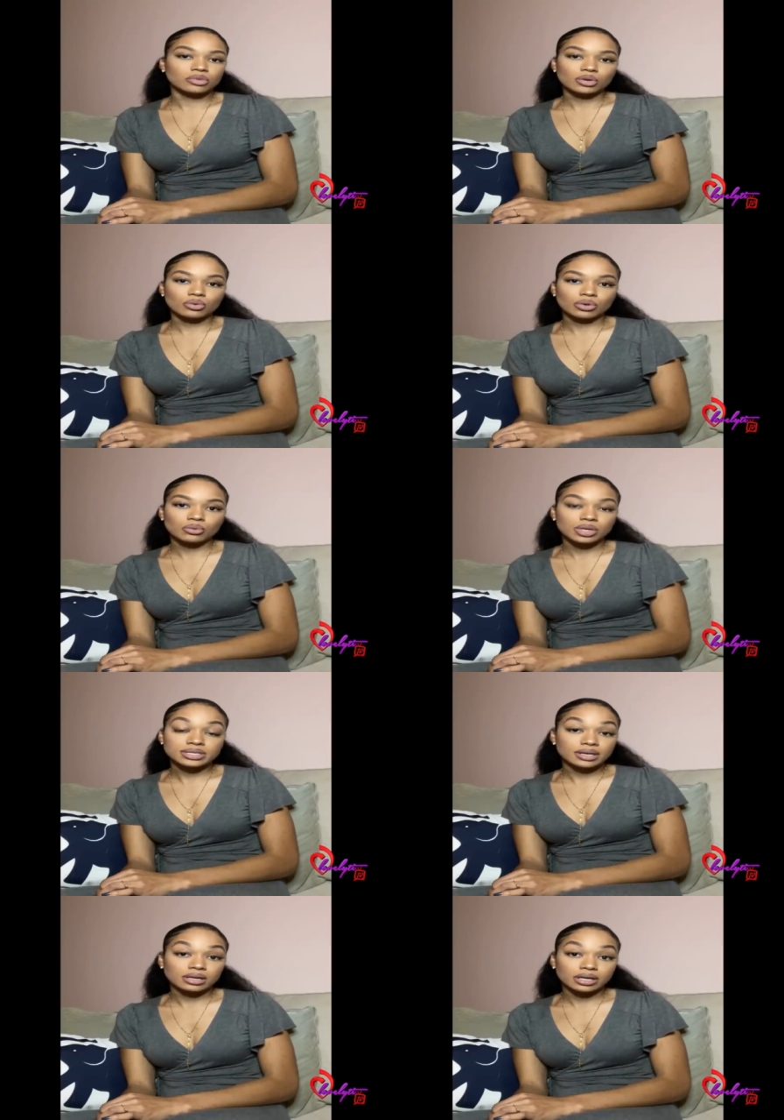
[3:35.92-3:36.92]
it
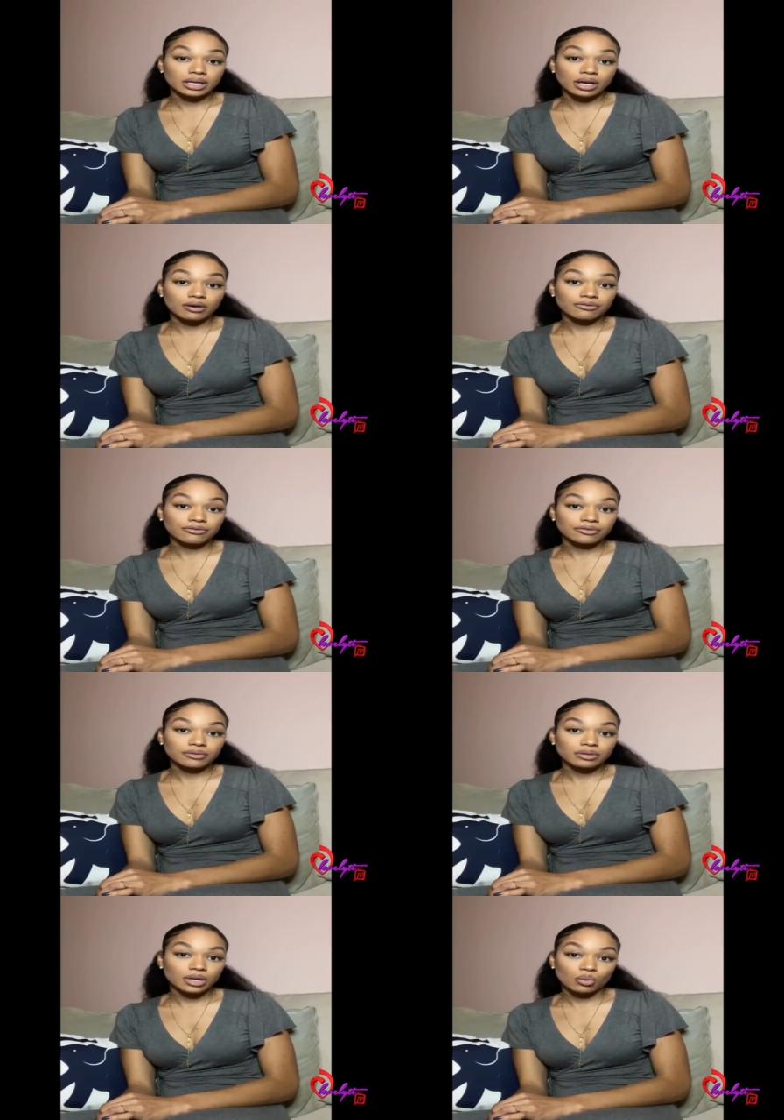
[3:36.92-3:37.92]
wasn't good enough.
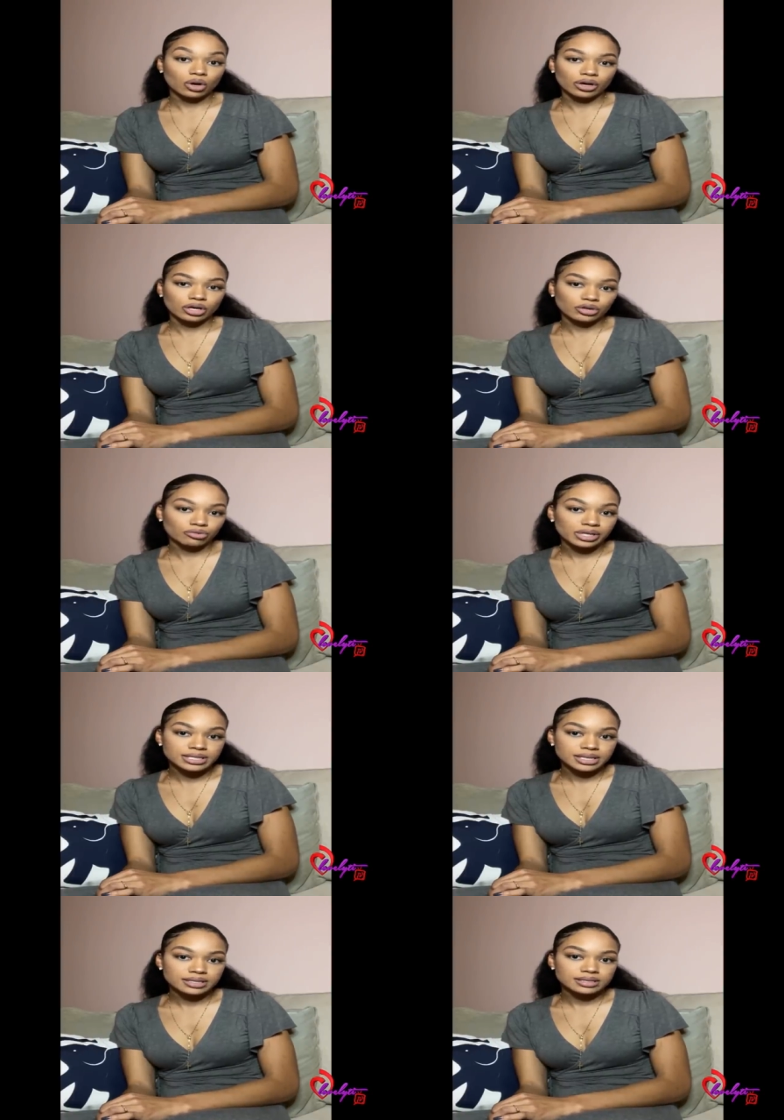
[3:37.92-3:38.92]
They weren't good
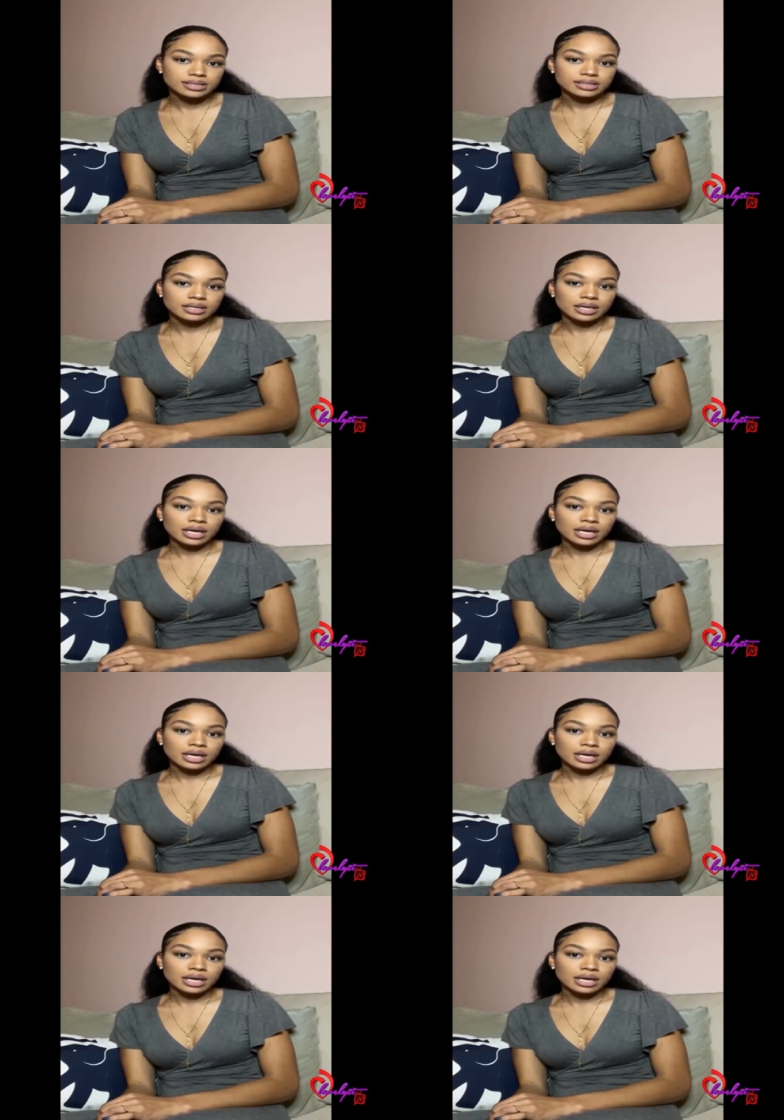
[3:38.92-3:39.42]
reasons.